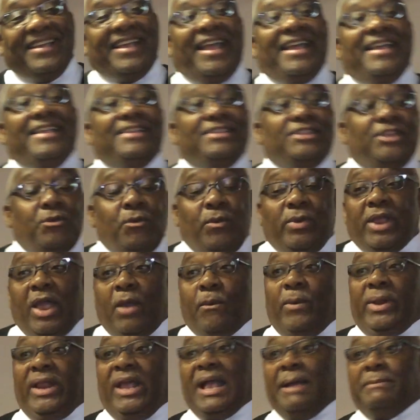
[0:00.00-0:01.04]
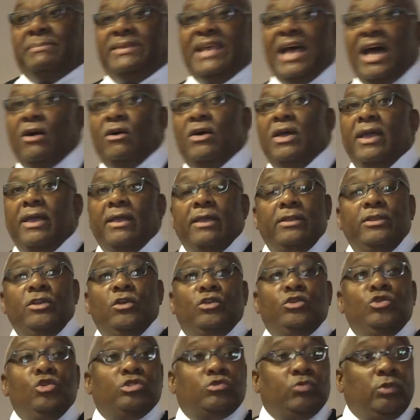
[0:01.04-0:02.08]
And when he comes out,
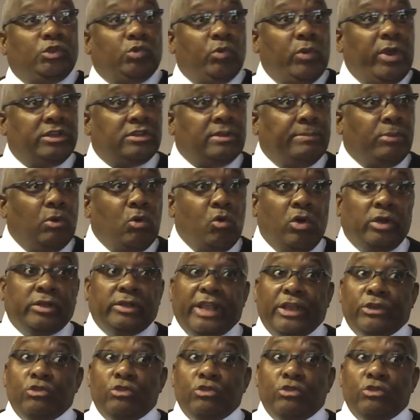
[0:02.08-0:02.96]
usually when twins are born,